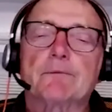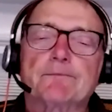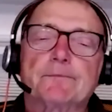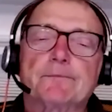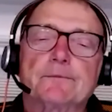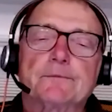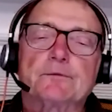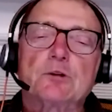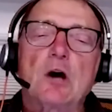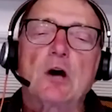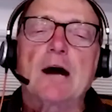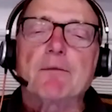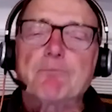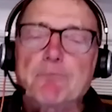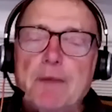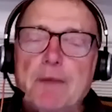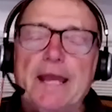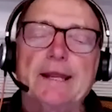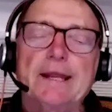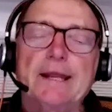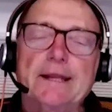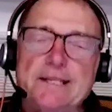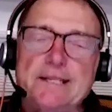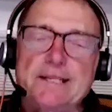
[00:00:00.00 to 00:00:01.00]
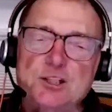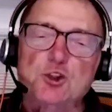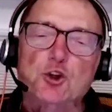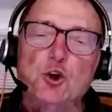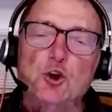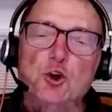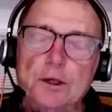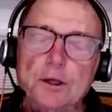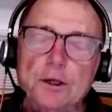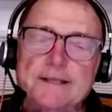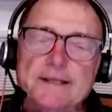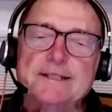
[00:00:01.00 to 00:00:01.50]
not made as
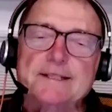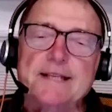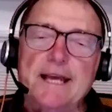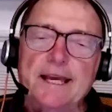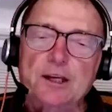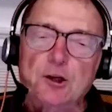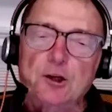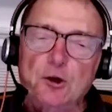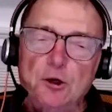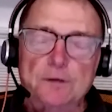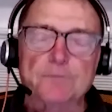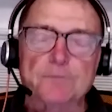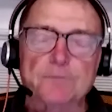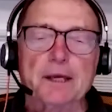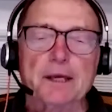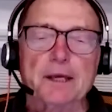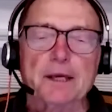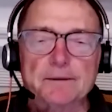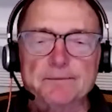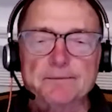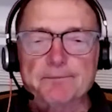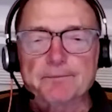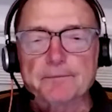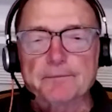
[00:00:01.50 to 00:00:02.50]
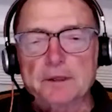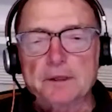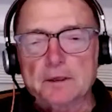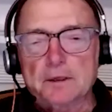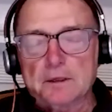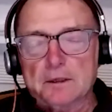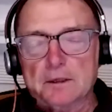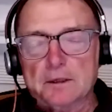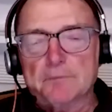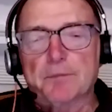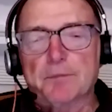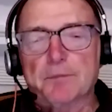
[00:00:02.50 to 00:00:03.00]
good as they could be
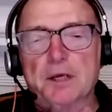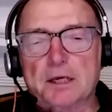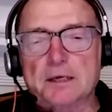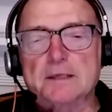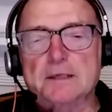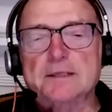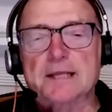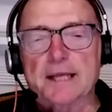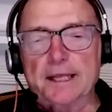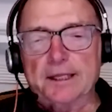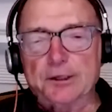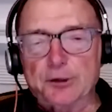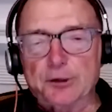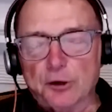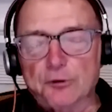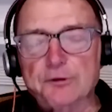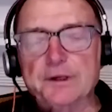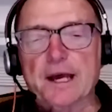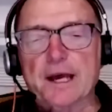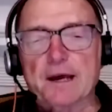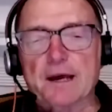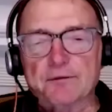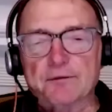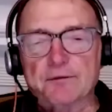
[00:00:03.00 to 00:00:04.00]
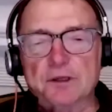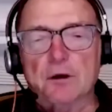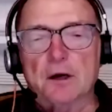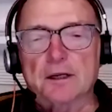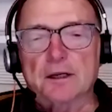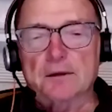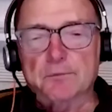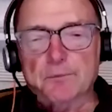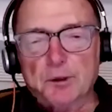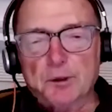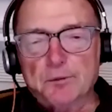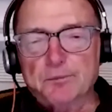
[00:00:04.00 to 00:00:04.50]
because they don't have an
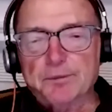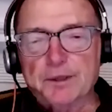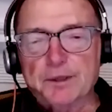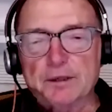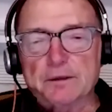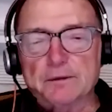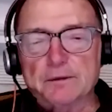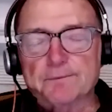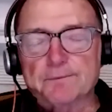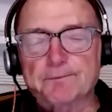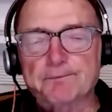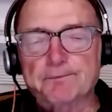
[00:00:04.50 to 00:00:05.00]
automobile.